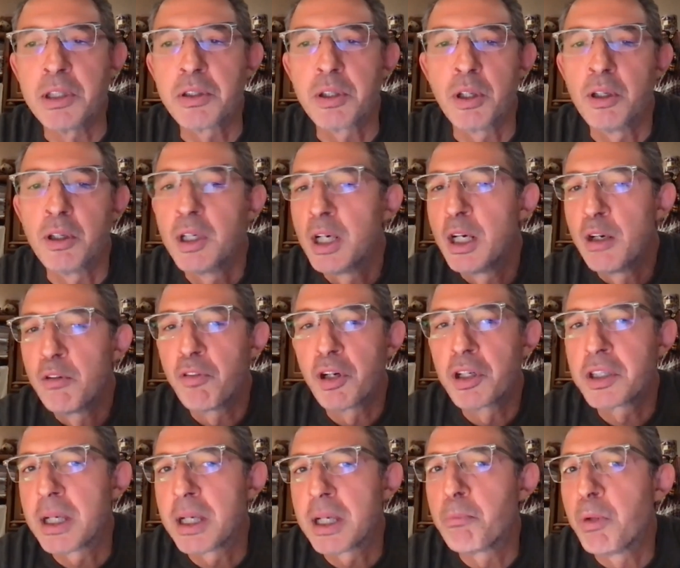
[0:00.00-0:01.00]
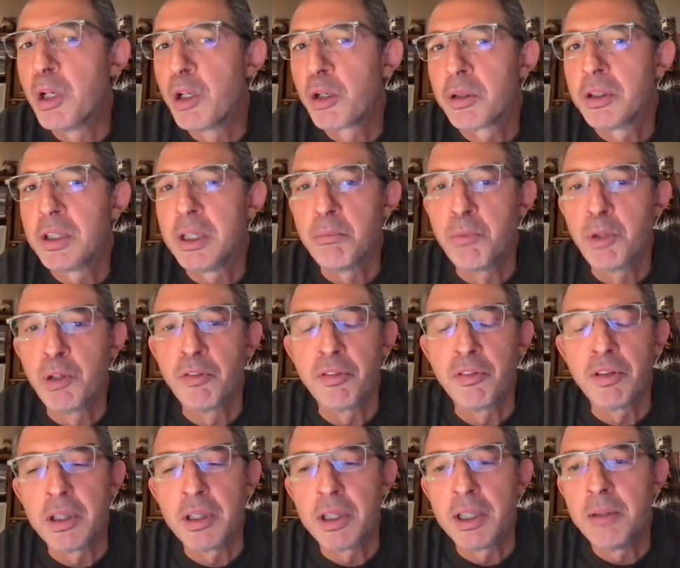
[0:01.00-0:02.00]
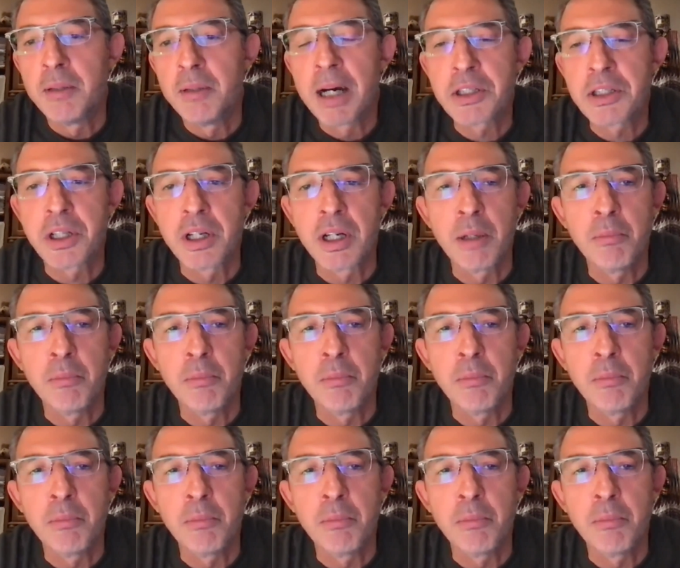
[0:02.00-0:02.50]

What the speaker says: So for example, you could imagine